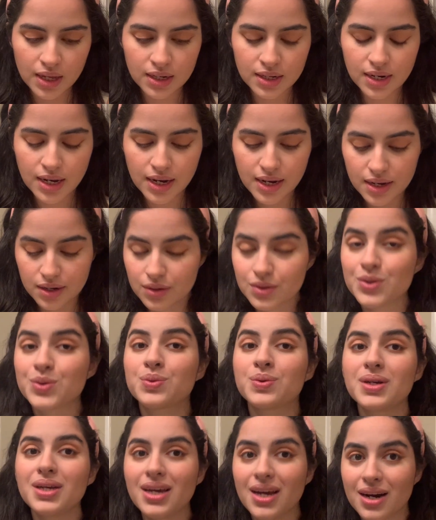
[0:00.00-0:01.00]
And now
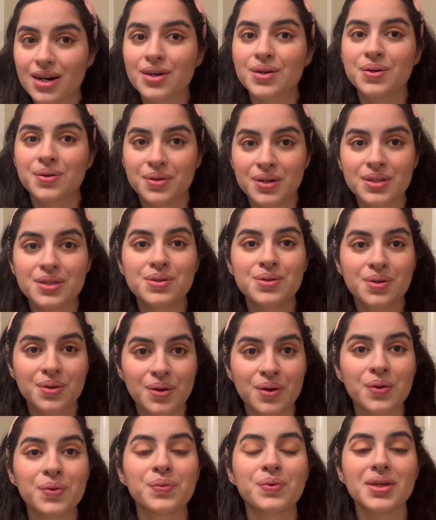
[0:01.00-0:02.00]
we are going to
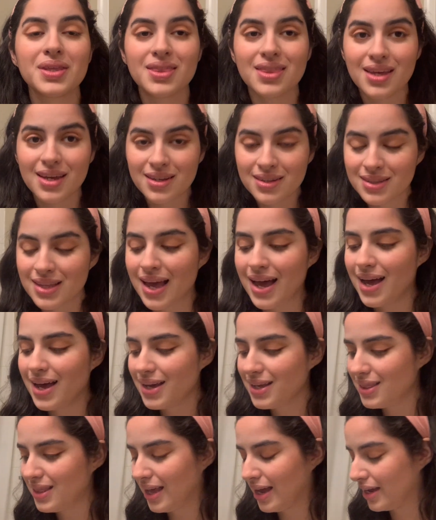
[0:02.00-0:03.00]
go with the
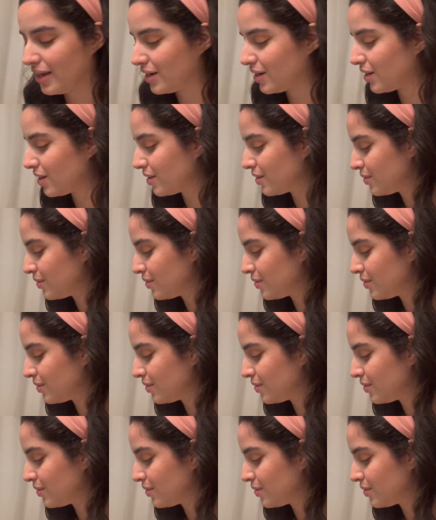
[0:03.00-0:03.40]
highlighter.